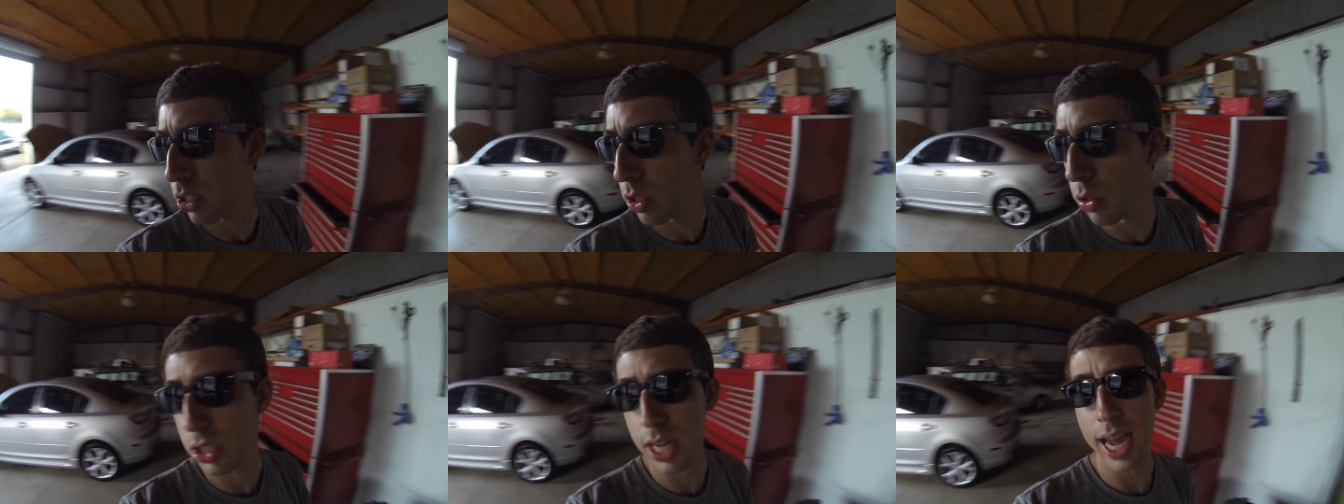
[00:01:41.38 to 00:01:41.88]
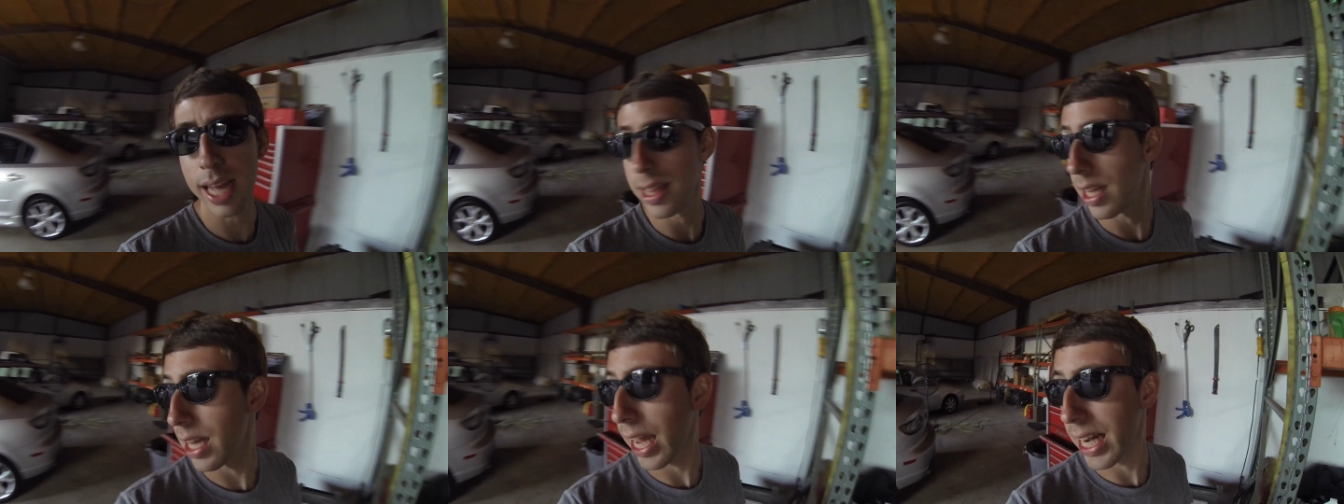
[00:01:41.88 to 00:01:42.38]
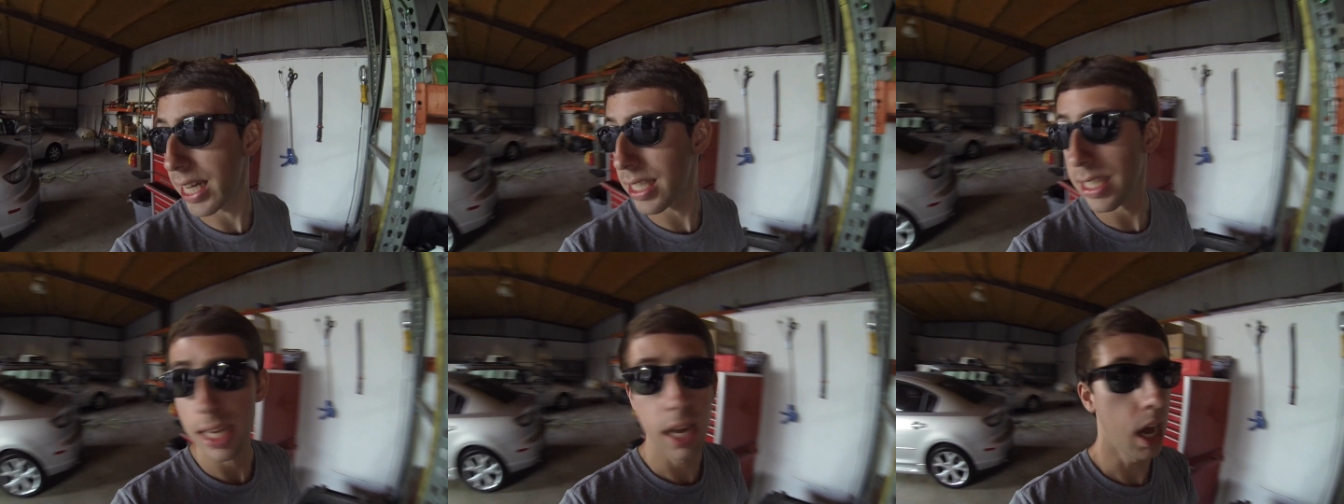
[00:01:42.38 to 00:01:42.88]
Tuesday at the
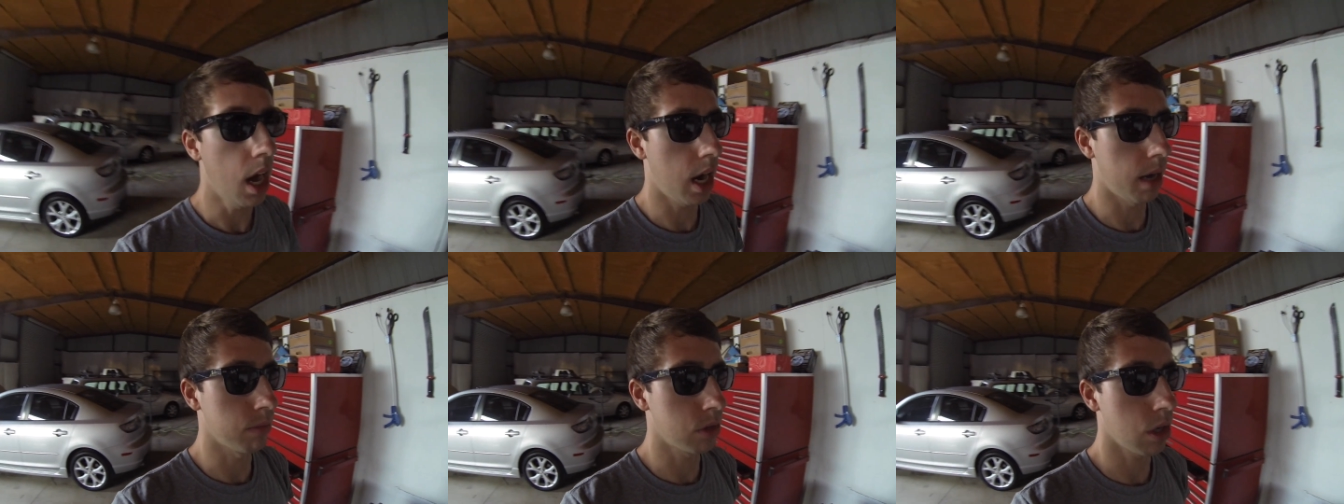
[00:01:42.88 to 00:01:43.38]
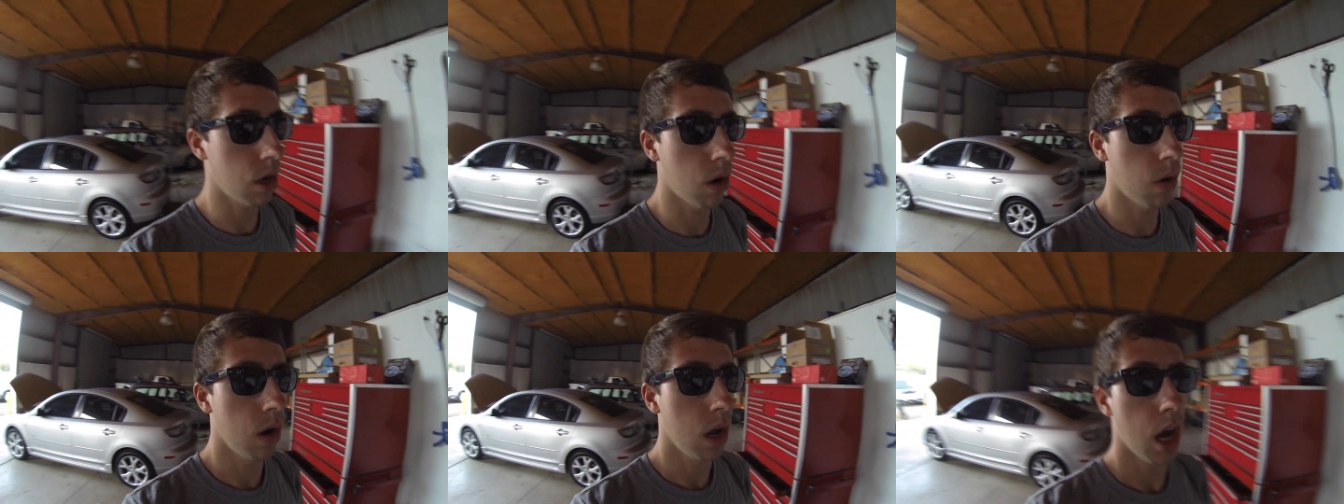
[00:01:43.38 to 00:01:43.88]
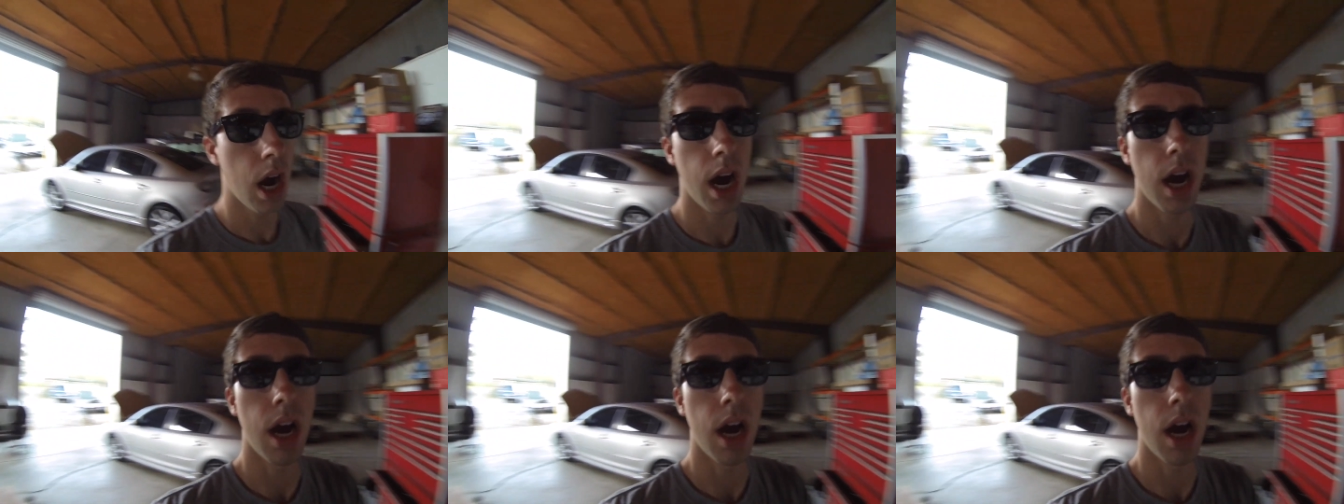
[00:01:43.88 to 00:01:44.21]
latest. Um, so uh,